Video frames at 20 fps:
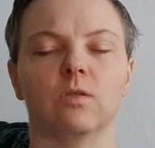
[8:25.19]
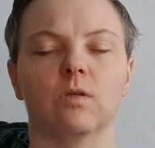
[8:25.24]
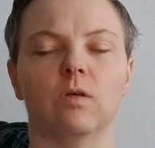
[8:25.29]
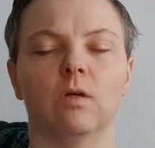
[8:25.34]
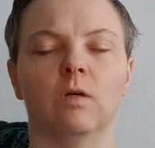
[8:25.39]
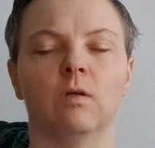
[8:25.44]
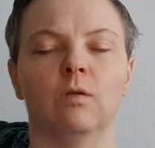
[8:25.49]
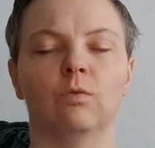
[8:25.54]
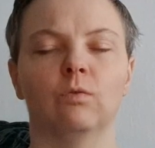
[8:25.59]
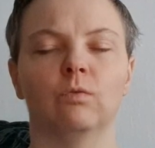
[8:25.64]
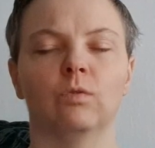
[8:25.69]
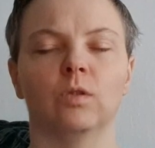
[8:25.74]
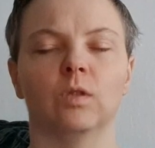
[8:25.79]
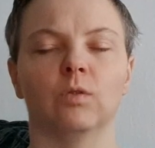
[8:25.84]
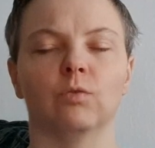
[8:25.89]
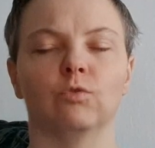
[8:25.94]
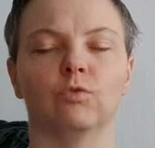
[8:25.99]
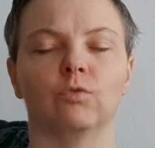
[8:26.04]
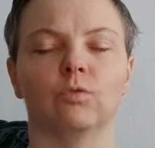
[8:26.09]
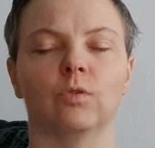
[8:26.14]
go
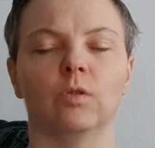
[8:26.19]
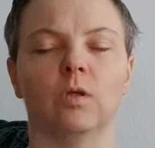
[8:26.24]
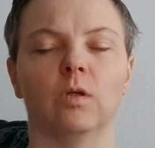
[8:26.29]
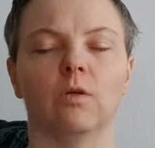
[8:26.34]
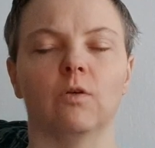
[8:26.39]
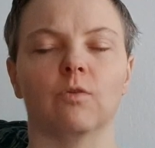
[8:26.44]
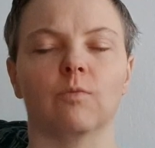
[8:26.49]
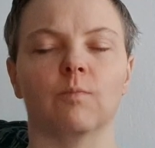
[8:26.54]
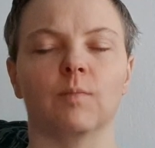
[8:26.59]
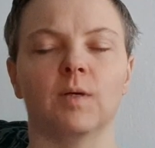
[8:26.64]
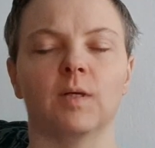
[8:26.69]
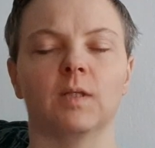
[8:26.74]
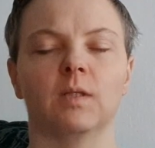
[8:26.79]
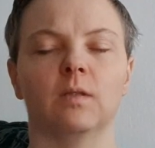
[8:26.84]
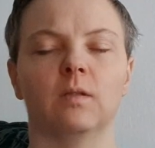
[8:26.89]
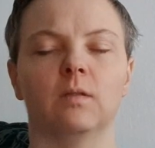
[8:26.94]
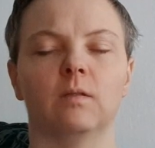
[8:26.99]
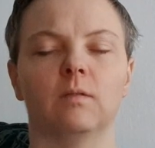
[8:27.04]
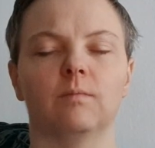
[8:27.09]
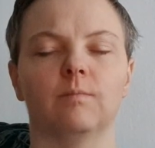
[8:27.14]
down to the Earth
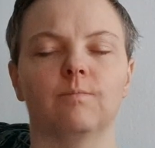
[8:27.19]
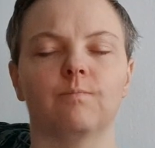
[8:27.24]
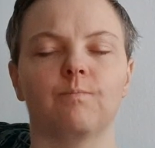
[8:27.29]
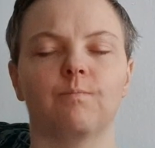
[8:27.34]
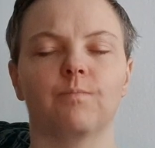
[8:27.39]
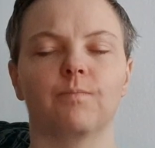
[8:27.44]
Mother,